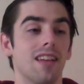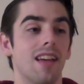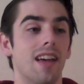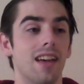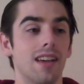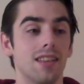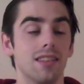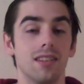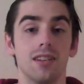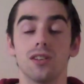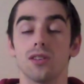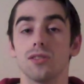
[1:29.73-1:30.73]
and
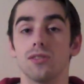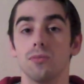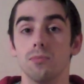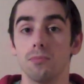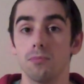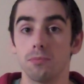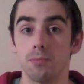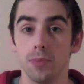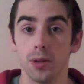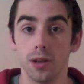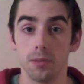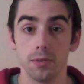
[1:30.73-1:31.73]
there's
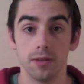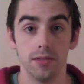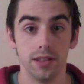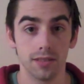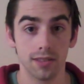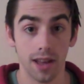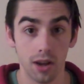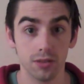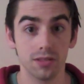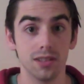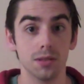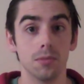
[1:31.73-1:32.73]
buildup of this
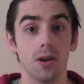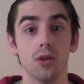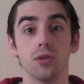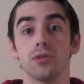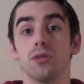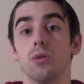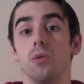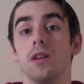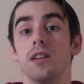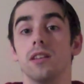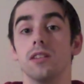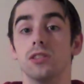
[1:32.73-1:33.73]
calcium also
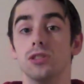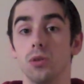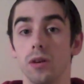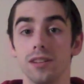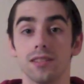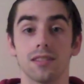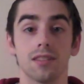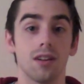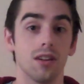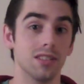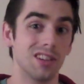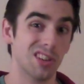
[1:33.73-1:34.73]
in joints,
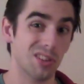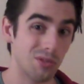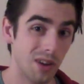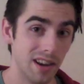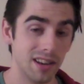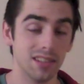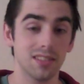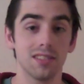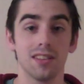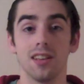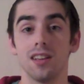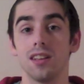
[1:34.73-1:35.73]
causing arthritis.